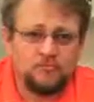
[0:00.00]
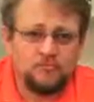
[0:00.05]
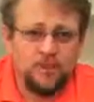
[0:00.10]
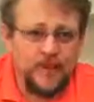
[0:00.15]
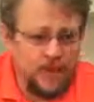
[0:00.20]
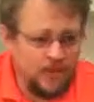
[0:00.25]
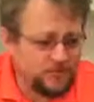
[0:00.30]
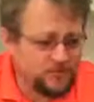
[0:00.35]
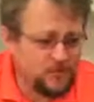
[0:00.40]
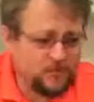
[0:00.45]

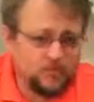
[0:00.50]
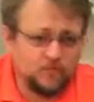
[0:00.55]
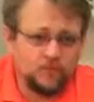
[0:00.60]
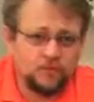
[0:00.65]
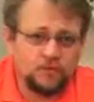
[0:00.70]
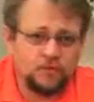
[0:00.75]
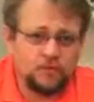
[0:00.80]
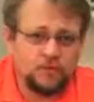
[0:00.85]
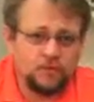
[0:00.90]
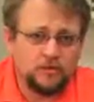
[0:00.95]

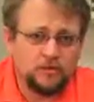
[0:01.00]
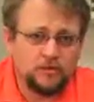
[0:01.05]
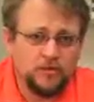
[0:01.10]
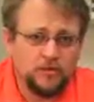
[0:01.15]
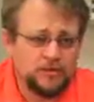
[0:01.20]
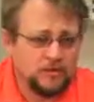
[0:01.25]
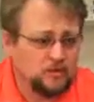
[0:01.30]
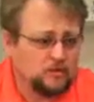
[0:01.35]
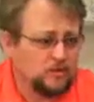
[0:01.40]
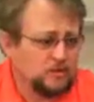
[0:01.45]
Absolutely.
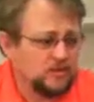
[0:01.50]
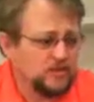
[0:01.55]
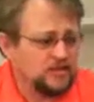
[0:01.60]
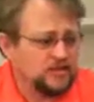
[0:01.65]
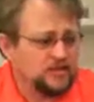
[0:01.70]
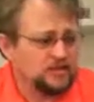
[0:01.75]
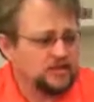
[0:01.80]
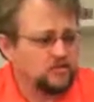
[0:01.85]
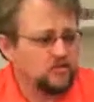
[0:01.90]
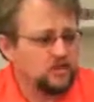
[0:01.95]
Some of the
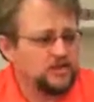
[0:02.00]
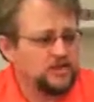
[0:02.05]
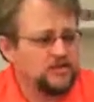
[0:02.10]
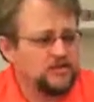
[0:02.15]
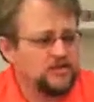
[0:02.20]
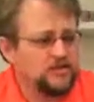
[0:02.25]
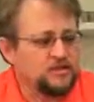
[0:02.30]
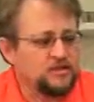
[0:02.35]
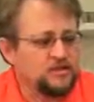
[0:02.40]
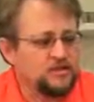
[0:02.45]
easiest ways to
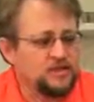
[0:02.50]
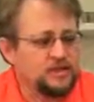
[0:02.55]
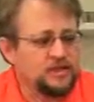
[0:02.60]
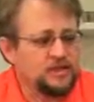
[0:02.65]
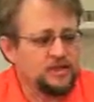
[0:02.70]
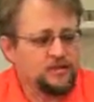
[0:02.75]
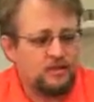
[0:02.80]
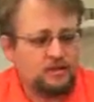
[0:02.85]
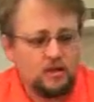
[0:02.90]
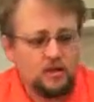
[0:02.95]
do
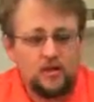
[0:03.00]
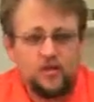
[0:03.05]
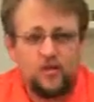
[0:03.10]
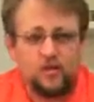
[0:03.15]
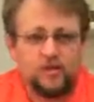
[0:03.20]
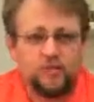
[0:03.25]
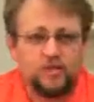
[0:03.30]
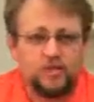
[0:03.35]
that would